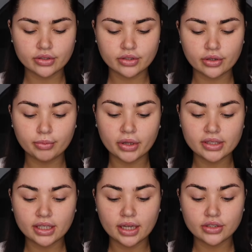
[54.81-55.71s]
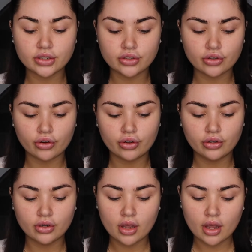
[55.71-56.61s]
So personally I don't
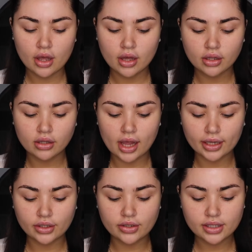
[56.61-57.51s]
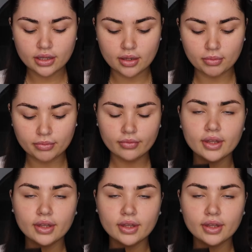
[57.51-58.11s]
like using them.